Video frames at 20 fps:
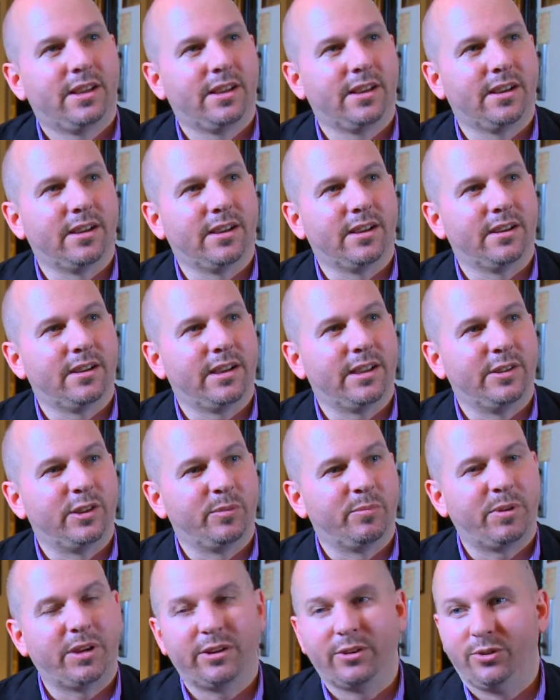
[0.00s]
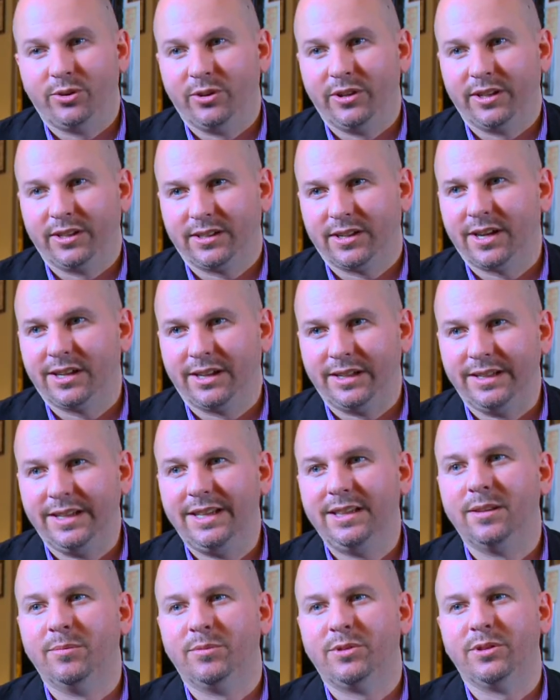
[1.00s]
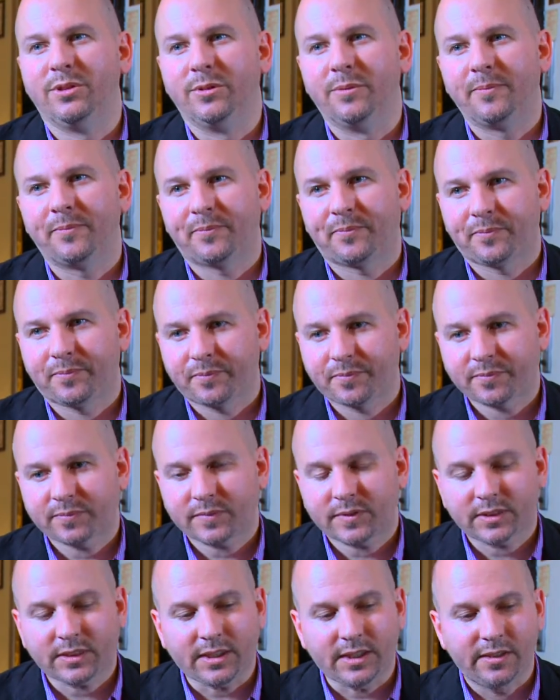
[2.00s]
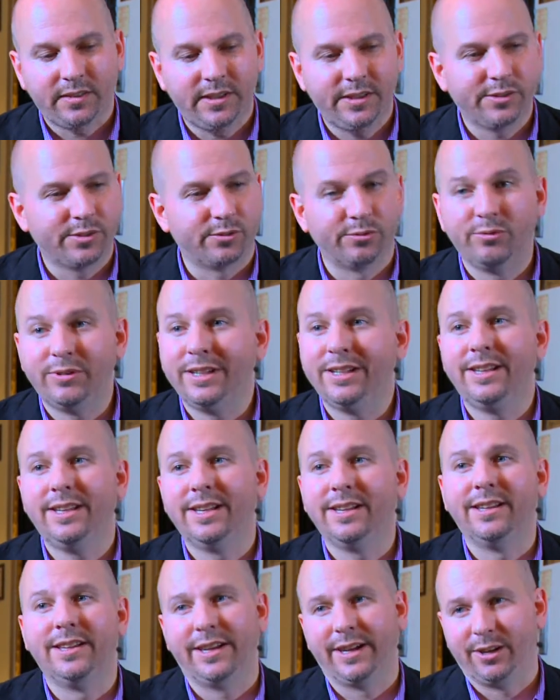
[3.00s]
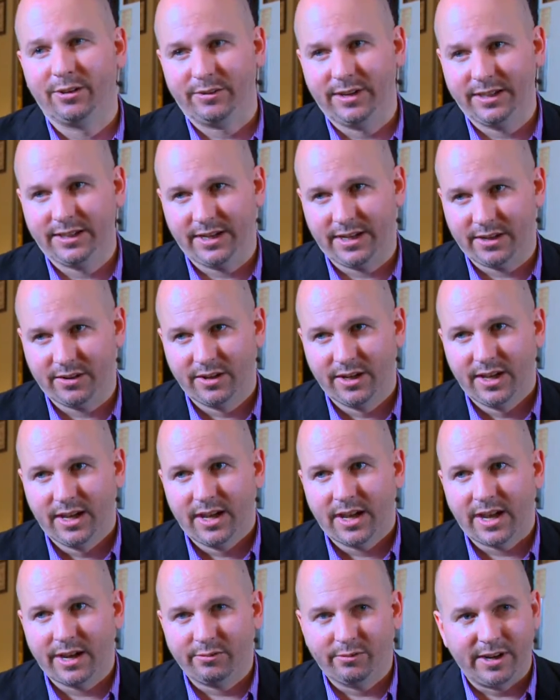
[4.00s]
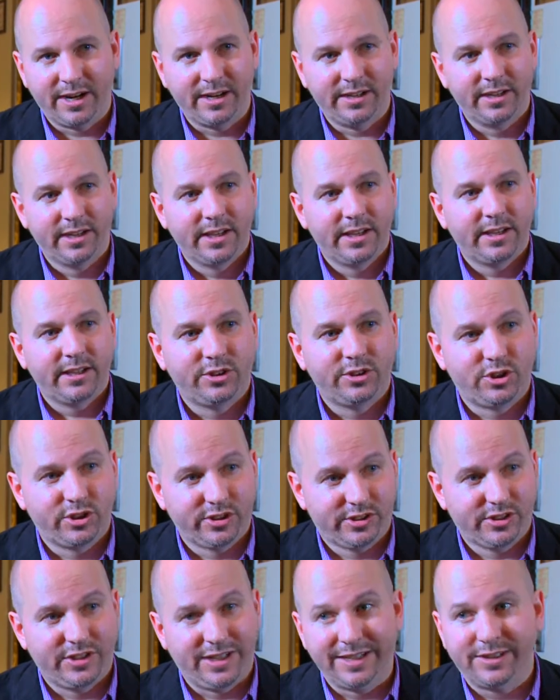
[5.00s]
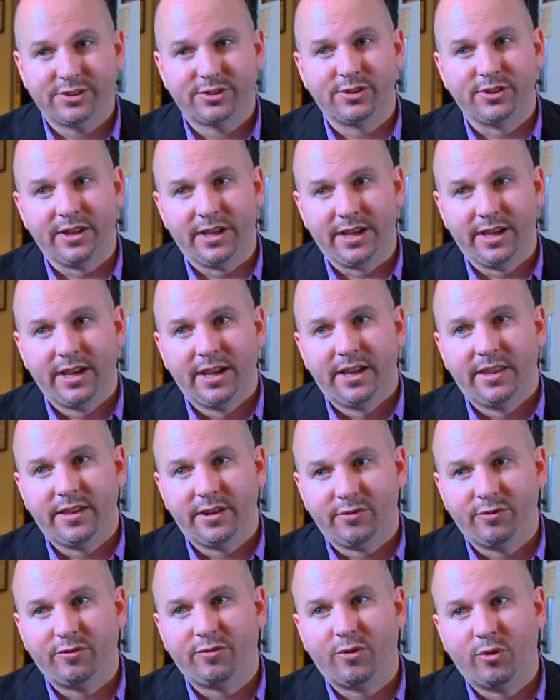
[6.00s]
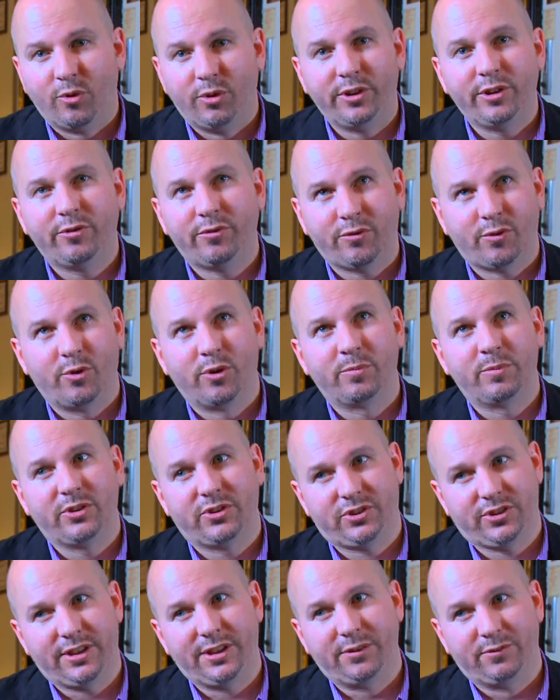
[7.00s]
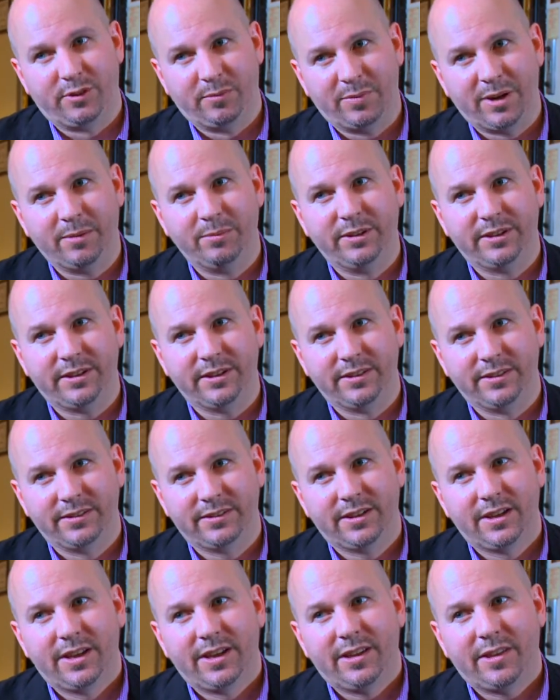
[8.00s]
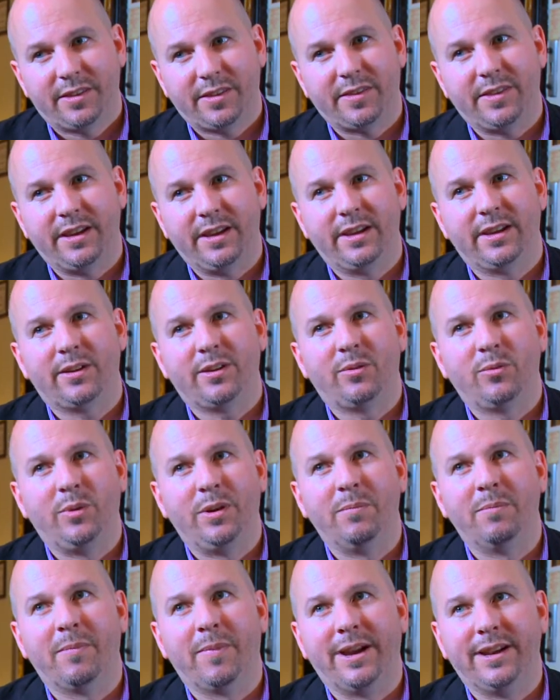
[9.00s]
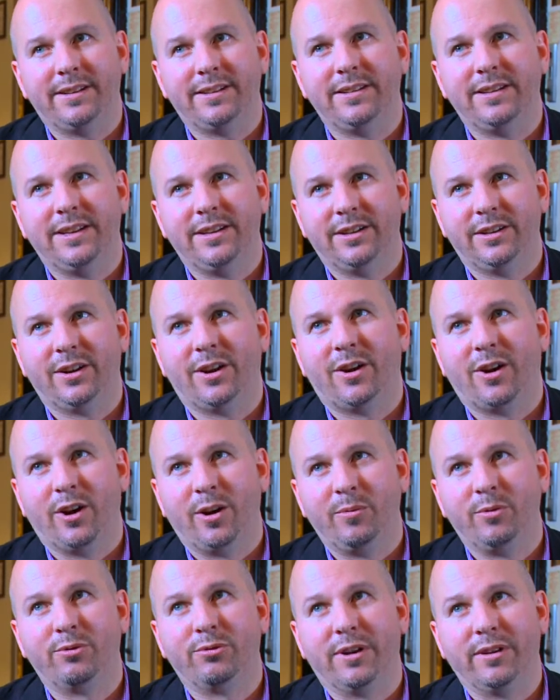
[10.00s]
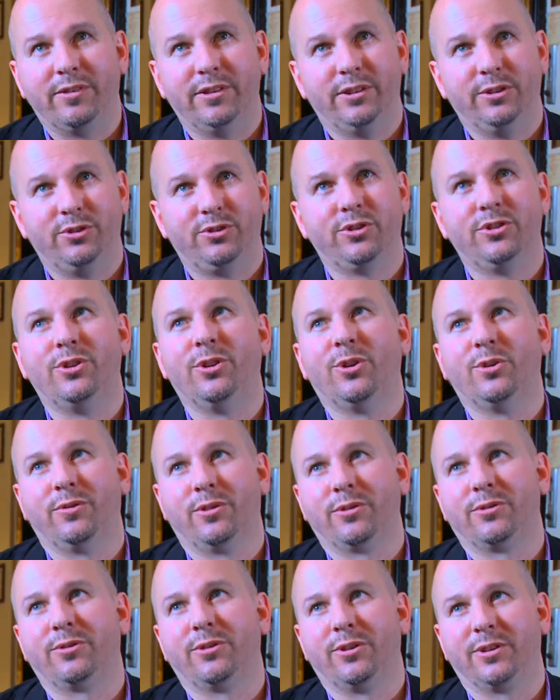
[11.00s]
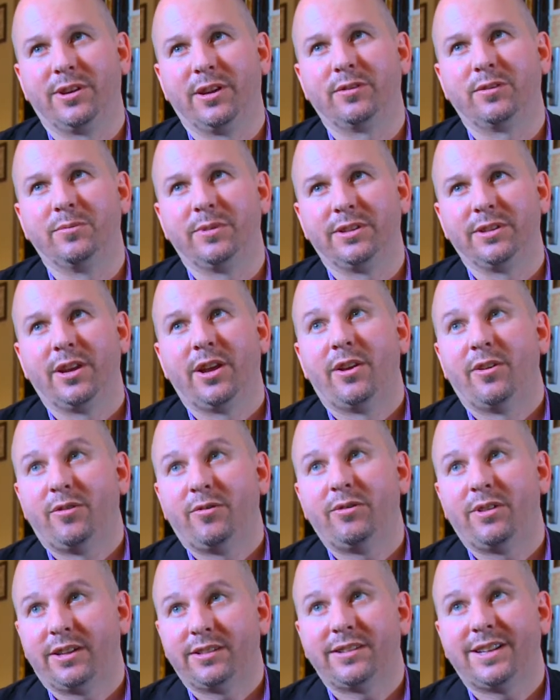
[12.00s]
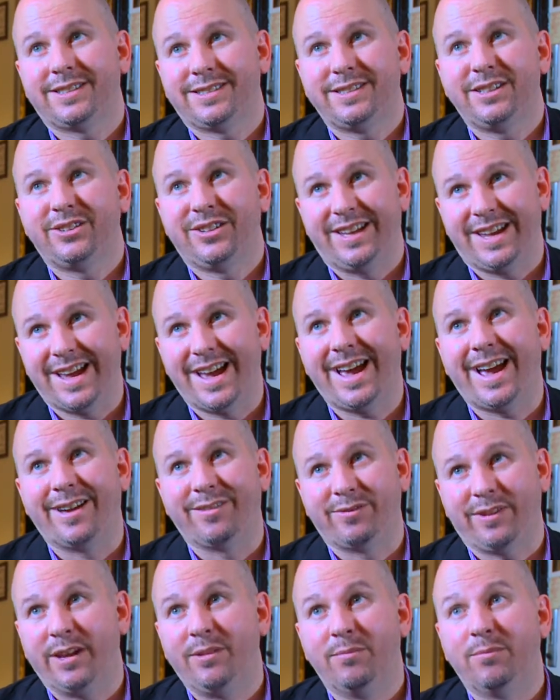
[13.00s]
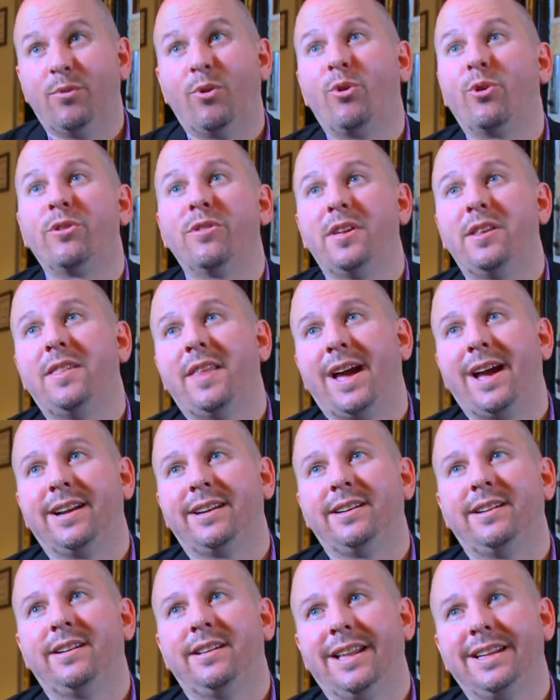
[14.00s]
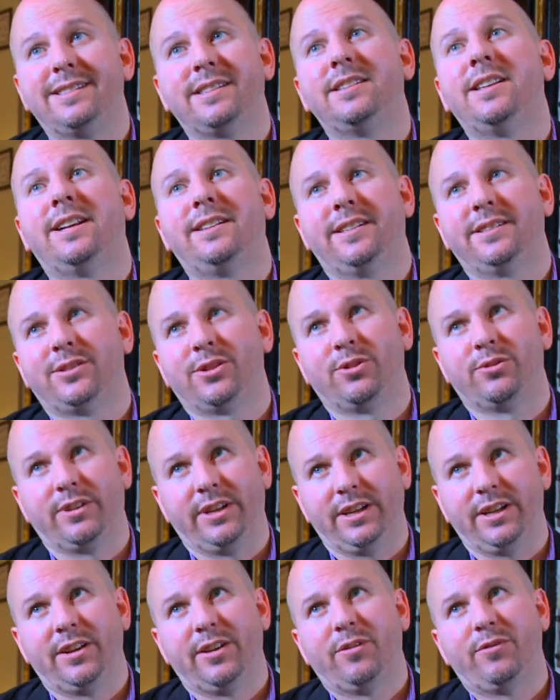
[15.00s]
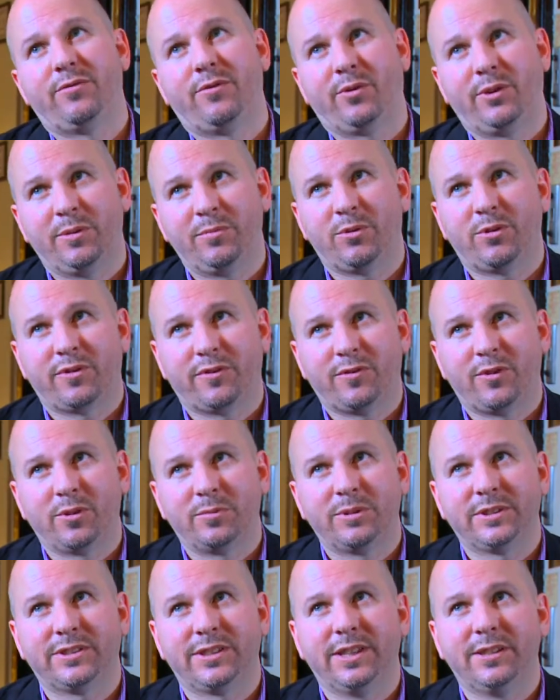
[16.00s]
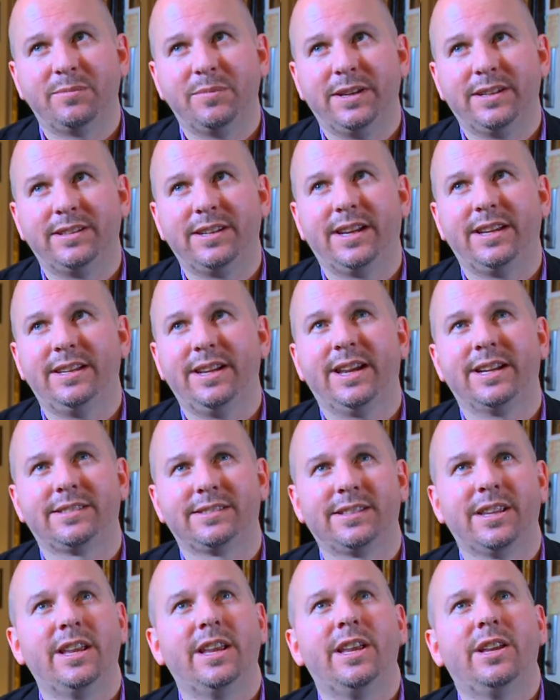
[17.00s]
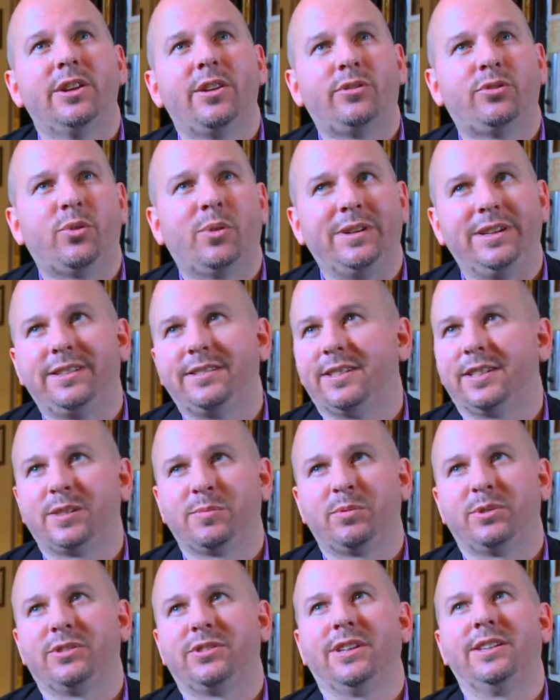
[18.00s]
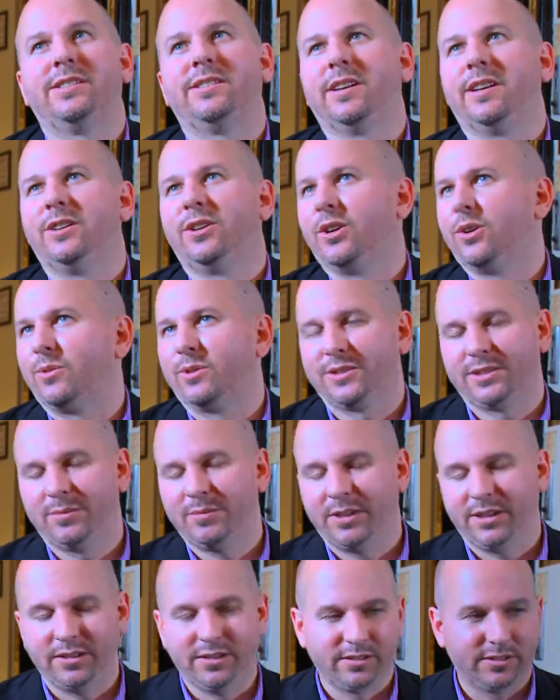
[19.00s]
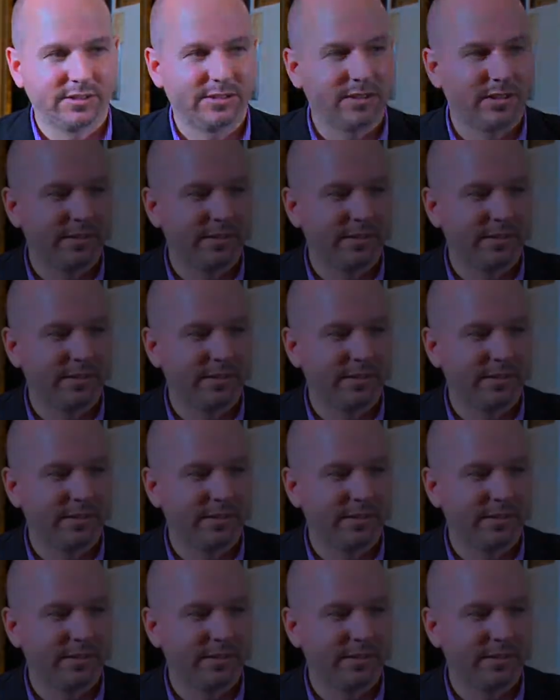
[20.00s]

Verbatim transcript: uh, and their paranoia kind of lead them to. These are really in the air right now. I read just yesterday that 44% of Republicans think we might need an armed revolution to overthrow our government. Like, that's nearly half. And more than that, less than that disagree. 44% maintain yes, 26% say no, or something along those